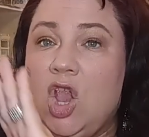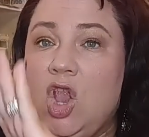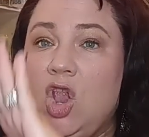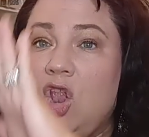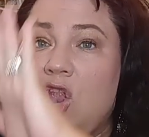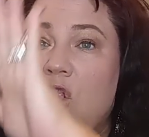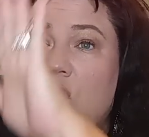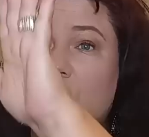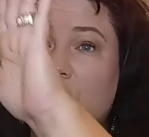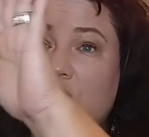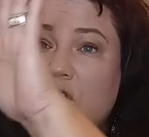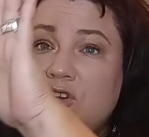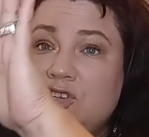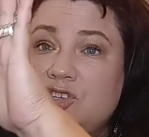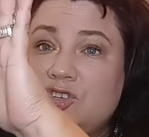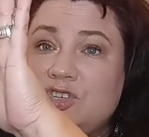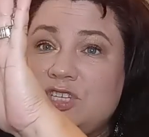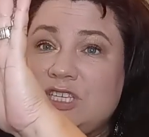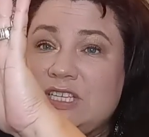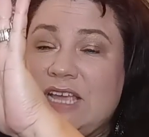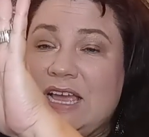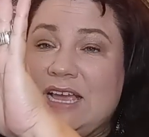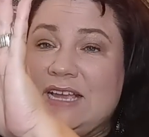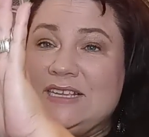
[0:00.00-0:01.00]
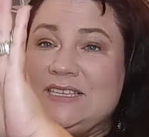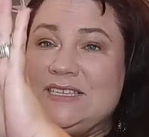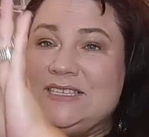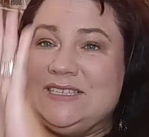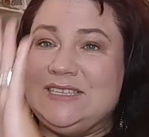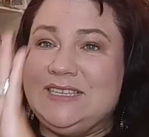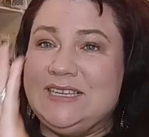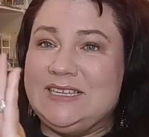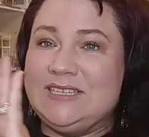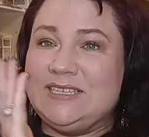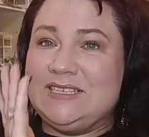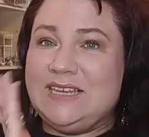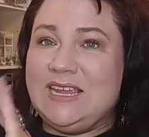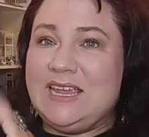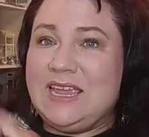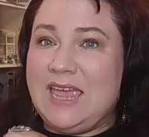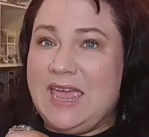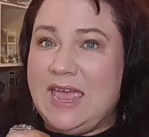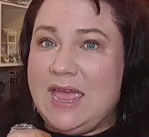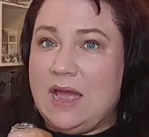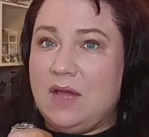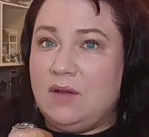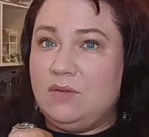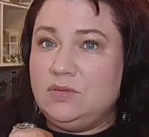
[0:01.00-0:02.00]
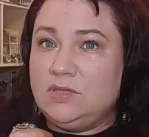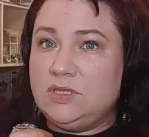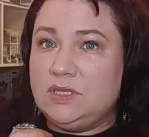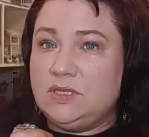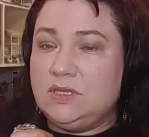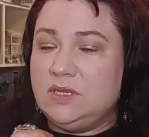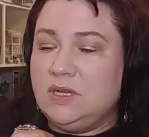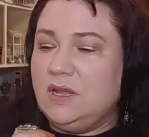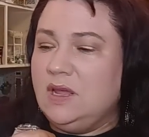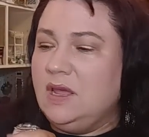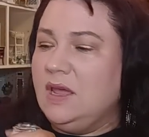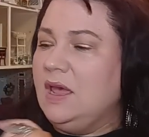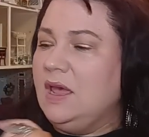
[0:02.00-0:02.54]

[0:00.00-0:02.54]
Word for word: larger size 60 count,